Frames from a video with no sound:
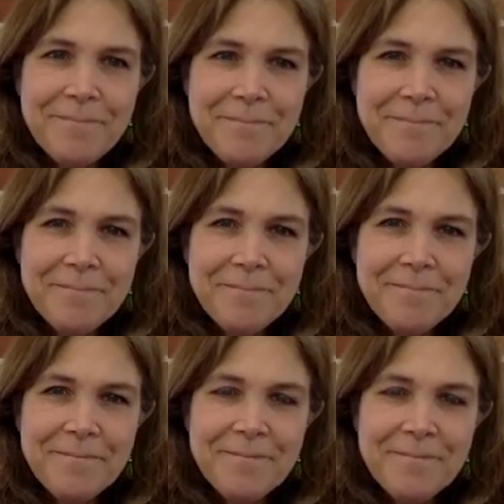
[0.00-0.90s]

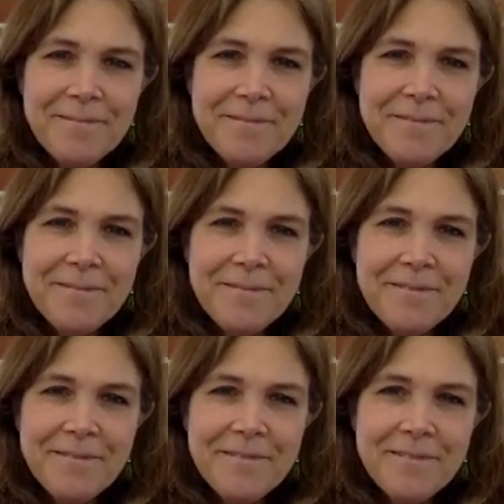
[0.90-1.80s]

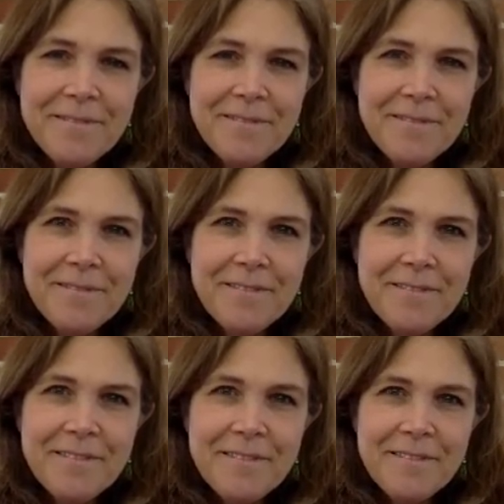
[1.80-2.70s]

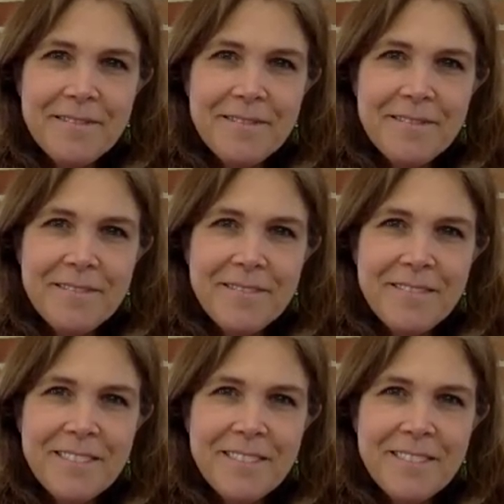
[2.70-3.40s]
(silent)